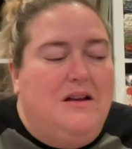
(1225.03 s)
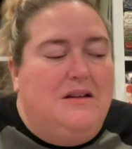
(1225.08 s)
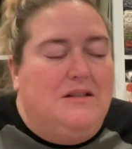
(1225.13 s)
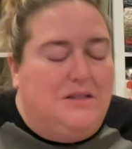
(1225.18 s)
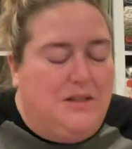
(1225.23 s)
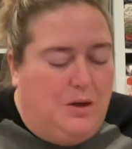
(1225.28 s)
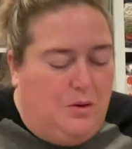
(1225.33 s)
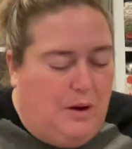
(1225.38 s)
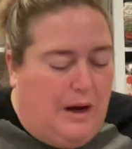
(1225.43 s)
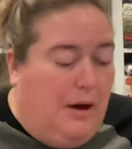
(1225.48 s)

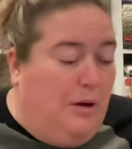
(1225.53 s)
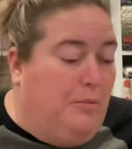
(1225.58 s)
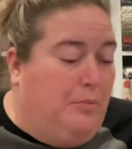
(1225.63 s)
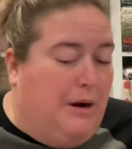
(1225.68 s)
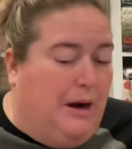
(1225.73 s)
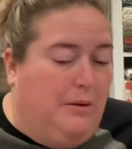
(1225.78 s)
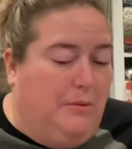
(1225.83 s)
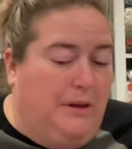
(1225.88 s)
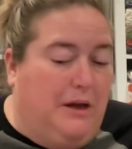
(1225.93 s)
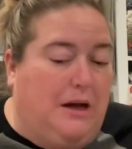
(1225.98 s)
So I'll
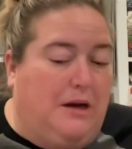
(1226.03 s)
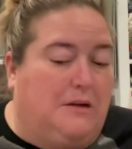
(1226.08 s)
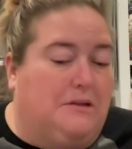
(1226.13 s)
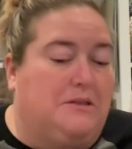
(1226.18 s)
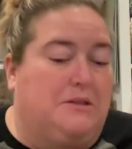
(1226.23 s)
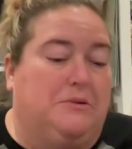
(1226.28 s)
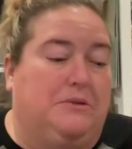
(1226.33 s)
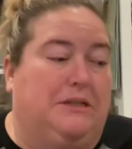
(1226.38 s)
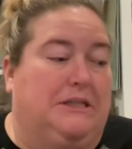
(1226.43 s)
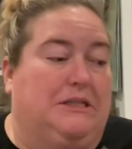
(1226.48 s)
probably
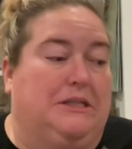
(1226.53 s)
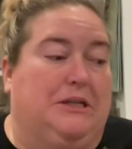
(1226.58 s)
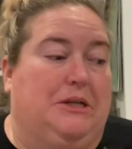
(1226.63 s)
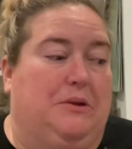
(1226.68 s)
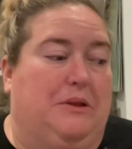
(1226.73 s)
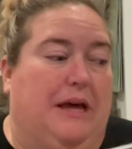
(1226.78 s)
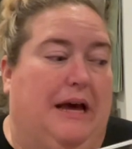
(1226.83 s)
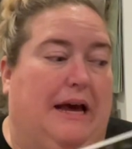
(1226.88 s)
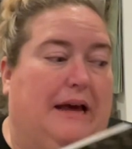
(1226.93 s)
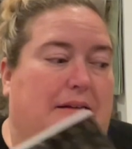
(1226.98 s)
also get to do
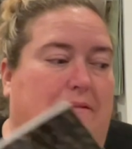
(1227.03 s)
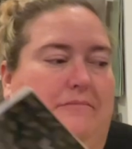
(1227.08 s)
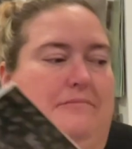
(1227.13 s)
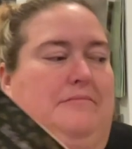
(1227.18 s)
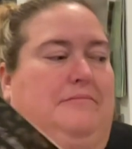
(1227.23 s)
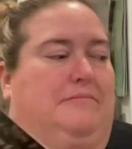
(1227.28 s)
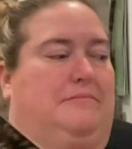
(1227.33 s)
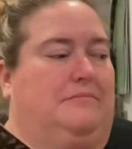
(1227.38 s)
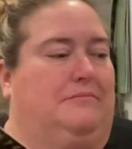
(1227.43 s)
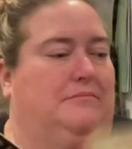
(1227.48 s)
that
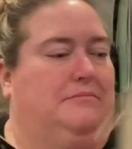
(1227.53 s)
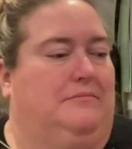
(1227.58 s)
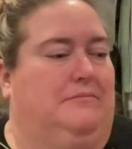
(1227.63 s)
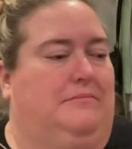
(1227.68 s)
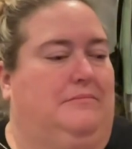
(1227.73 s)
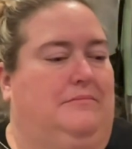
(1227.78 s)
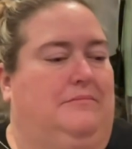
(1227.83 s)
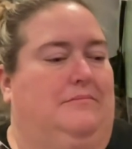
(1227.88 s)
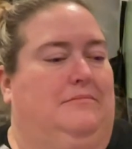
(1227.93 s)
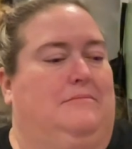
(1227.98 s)

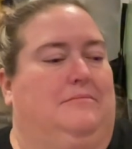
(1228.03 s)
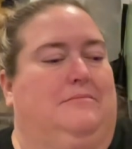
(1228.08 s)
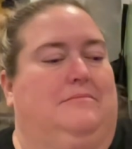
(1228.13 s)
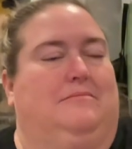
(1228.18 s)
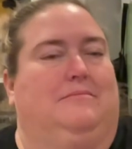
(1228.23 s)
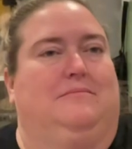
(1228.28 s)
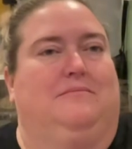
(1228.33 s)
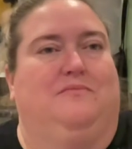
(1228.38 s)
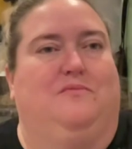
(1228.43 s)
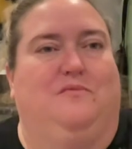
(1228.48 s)

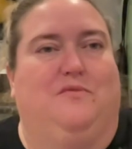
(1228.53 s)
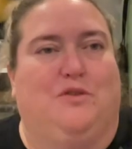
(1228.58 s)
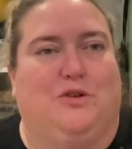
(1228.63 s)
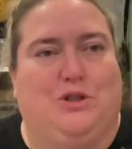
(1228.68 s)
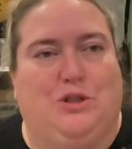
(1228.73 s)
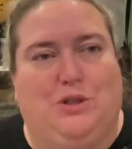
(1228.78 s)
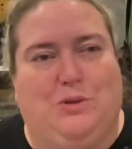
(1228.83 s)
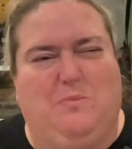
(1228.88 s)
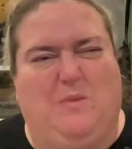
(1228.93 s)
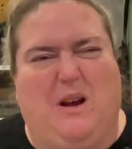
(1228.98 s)
for
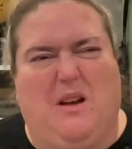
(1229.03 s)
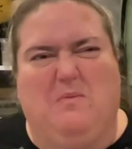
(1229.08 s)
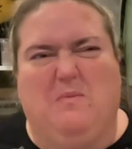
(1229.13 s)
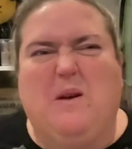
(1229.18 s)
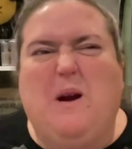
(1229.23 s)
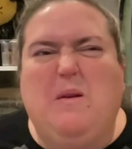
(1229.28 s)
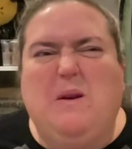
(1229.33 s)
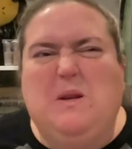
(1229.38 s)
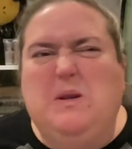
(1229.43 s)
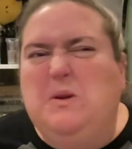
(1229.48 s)

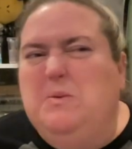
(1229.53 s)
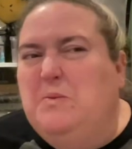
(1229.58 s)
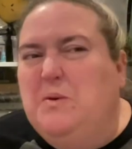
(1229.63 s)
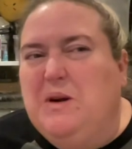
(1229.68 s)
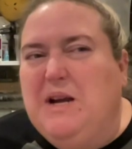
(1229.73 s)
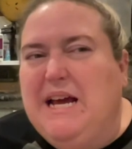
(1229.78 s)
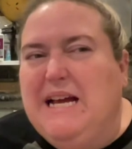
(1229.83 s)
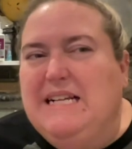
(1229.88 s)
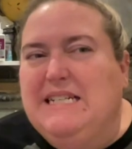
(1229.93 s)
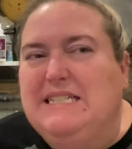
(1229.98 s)
probably 2 more
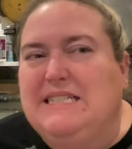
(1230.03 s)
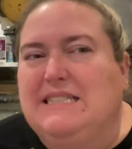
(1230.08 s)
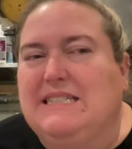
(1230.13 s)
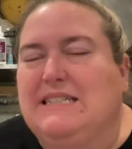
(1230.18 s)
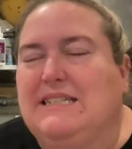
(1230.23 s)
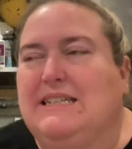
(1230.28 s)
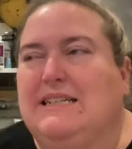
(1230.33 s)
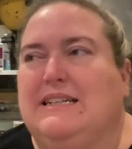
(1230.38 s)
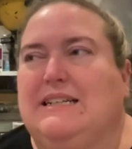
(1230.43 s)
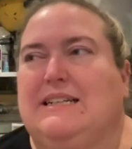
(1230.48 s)
days.
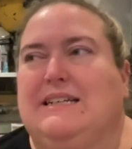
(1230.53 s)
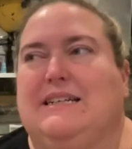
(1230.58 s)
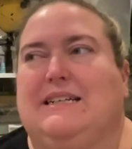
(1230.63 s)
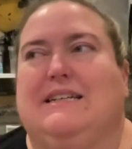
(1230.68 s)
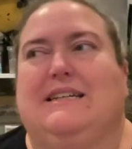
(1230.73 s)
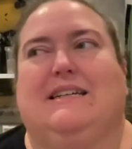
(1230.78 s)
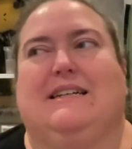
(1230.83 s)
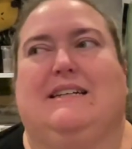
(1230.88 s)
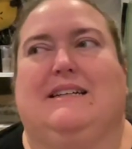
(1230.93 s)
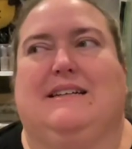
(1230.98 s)

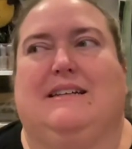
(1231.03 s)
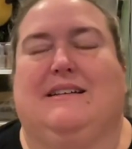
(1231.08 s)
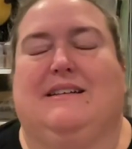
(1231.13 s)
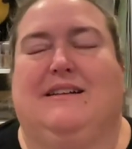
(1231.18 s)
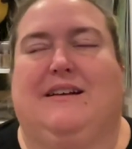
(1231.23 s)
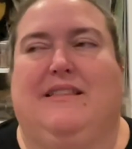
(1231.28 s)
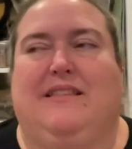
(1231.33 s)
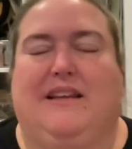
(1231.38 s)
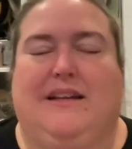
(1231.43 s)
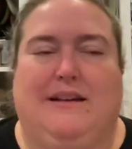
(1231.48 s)

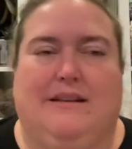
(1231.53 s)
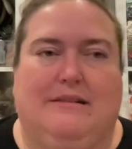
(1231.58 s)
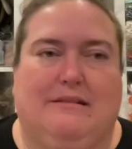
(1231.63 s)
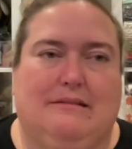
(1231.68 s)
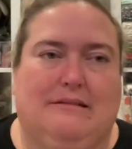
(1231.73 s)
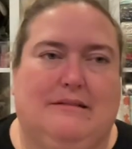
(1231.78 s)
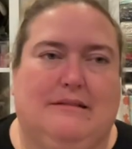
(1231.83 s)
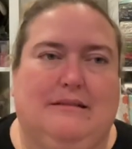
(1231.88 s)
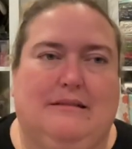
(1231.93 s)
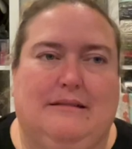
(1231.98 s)
And then
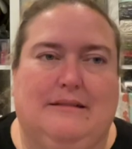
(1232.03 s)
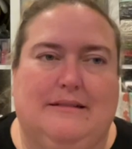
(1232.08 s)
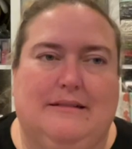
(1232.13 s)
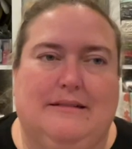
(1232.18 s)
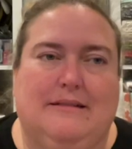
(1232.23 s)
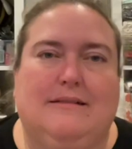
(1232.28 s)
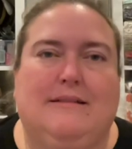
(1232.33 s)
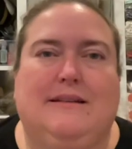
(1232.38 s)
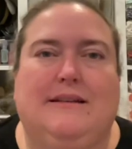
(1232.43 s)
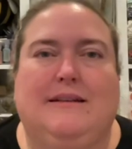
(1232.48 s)

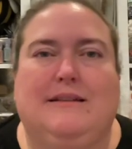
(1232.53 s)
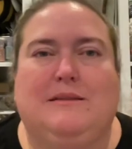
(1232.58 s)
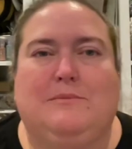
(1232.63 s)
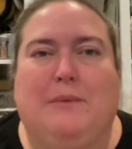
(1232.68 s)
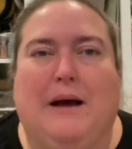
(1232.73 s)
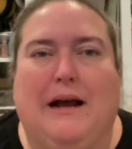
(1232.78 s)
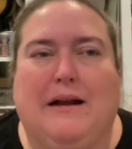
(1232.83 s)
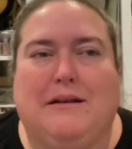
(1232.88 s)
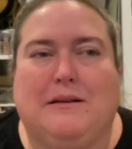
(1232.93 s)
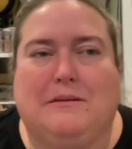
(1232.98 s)
it's
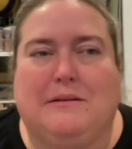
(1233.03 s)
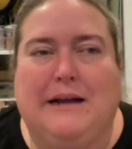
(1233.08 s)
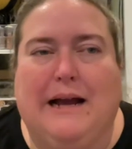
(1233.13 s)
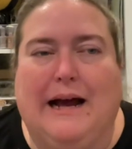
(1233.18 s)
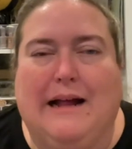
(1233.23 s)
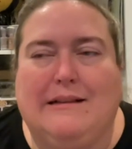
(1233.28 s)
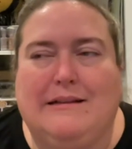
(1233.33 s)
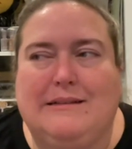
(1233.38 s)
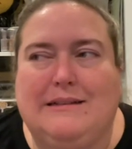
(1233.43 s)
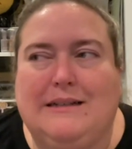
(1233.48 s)
back to
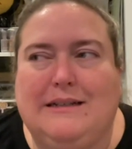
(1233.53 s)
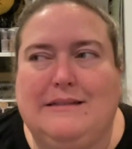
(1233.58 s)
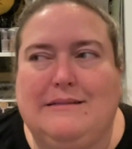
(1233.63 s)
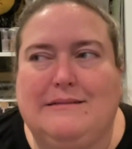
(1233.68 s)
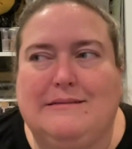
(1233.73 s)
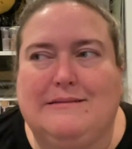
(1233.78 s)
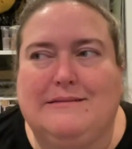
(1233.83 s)
reality.